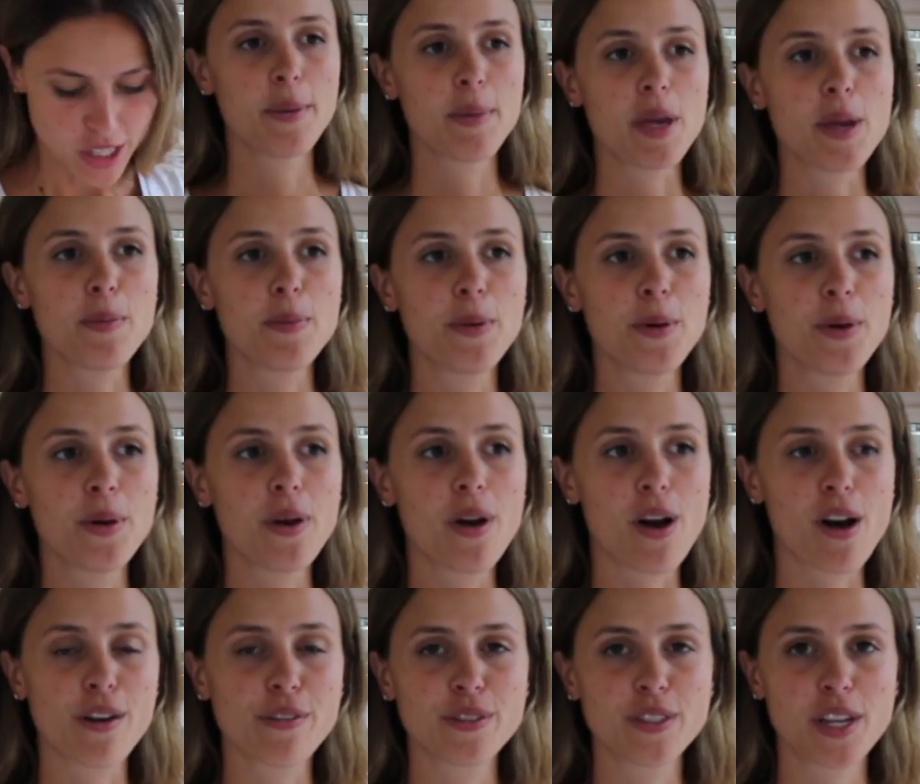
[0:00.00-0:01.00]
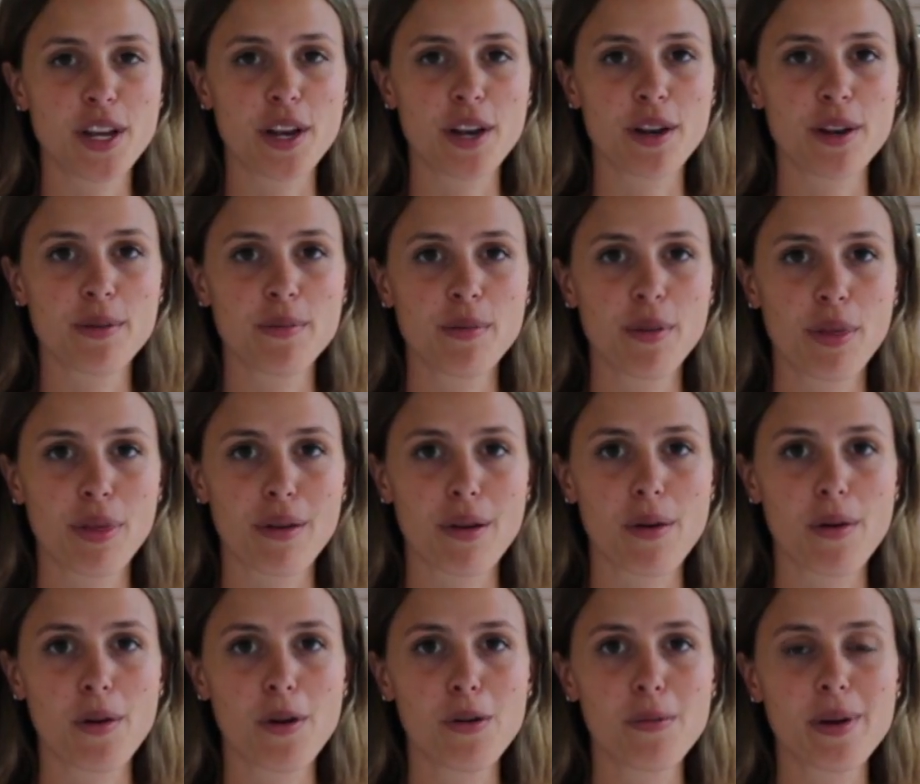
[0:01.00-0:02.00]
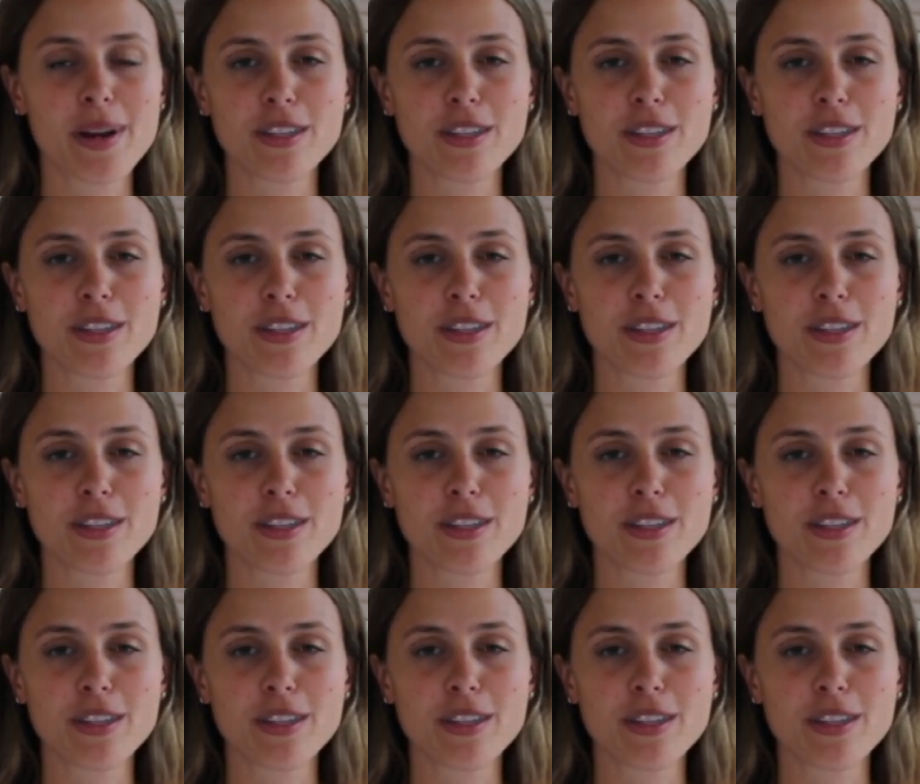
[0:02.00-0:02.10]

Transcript: People often throw a whole